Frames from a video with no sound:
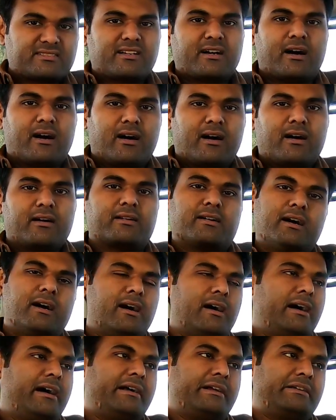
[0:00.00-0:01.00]
car,
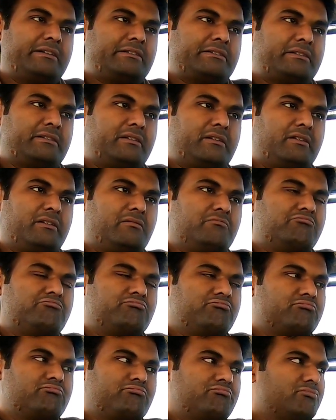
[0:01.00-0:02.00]
and
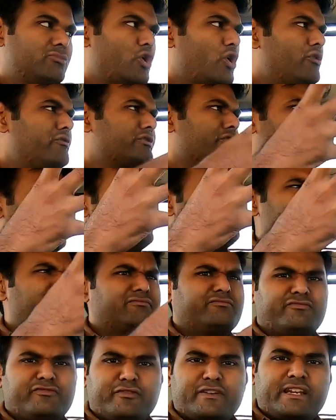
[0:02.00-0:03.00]
overall it's a
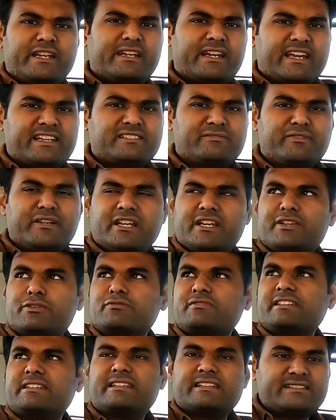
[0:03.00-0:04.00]
very nice feeling to
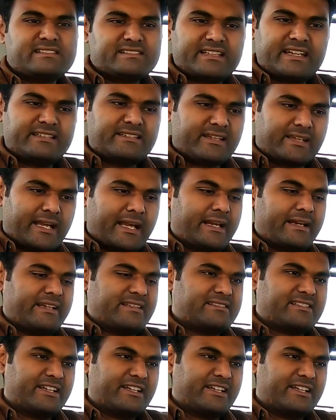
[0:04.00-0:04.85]
sit inside the Carens.